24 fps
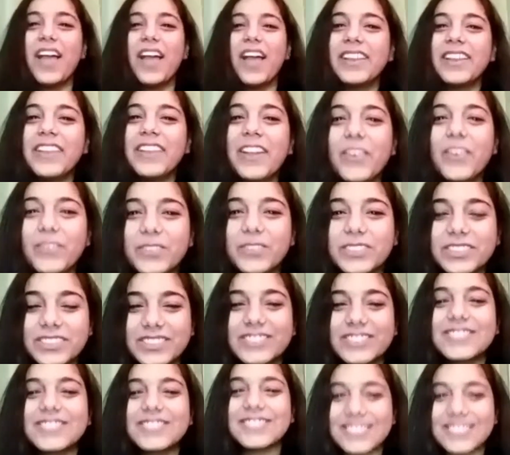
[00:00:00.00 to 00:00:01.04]
of his
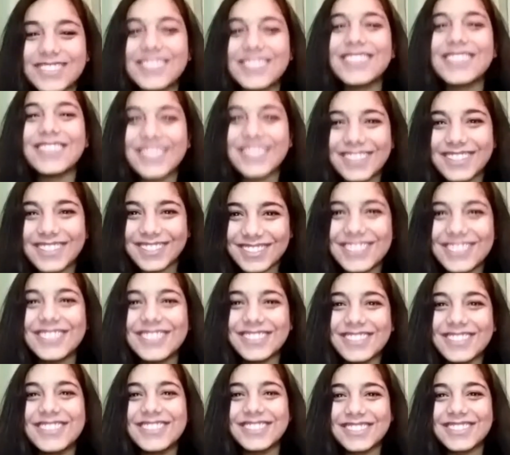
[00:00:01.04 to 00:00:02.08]
generation, great
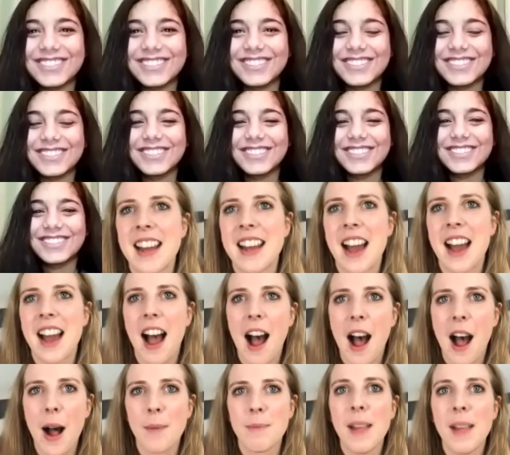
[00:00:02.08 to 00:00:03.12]
friend of mine.
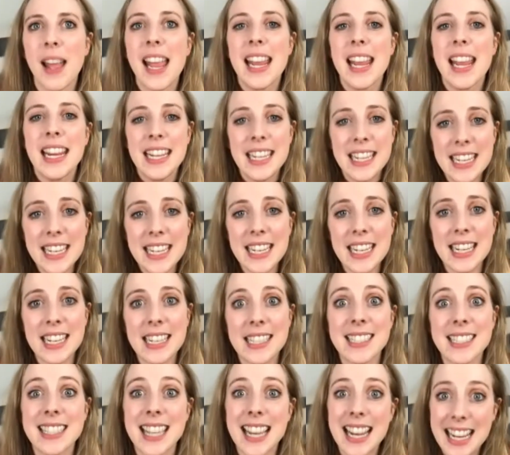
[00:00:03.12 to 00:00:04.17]
He
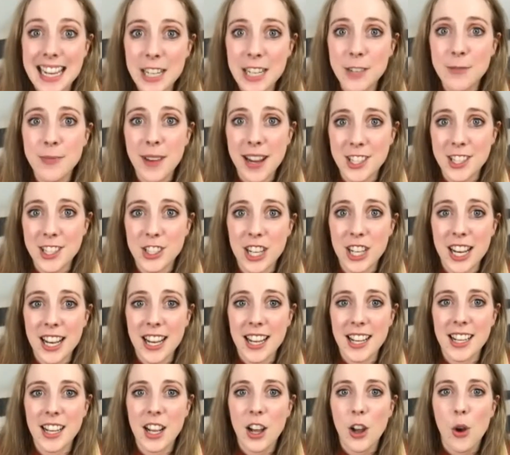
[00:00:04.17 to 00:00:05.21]
is in
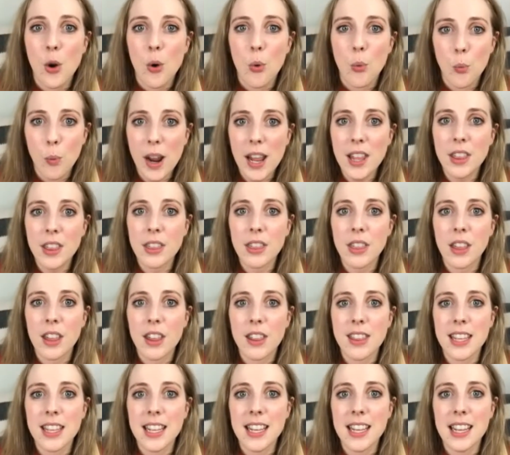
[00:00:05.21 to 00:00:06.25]
Beijing with
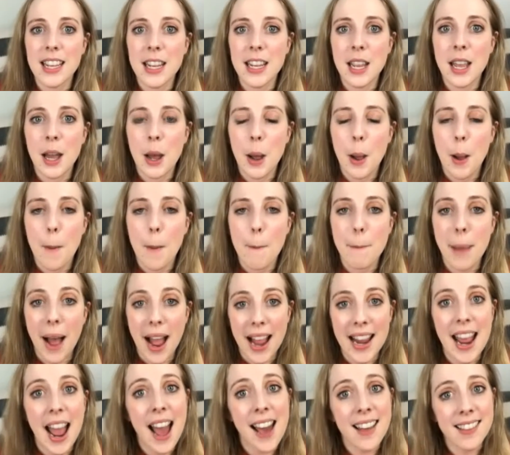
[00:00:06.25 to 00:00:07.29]
the
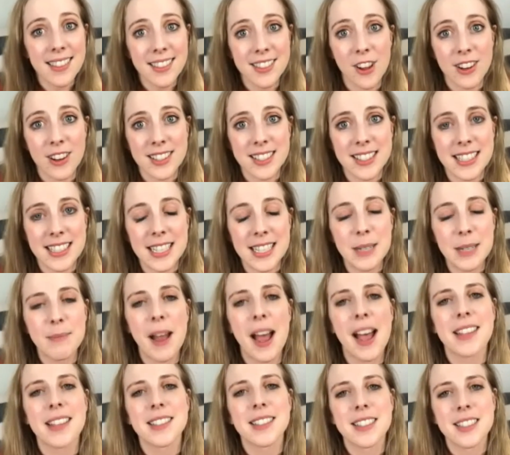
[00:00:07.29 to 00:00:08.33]
biathlon team
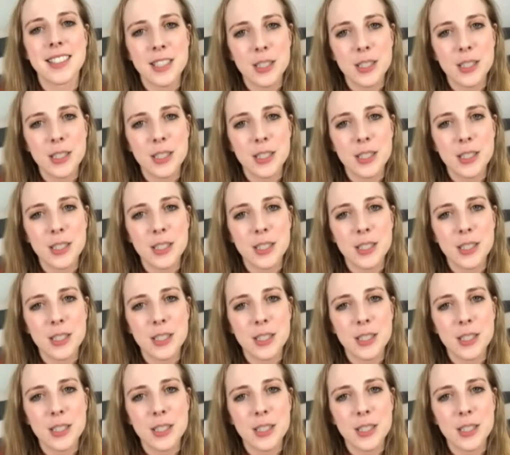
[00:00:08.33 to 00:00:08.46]
as a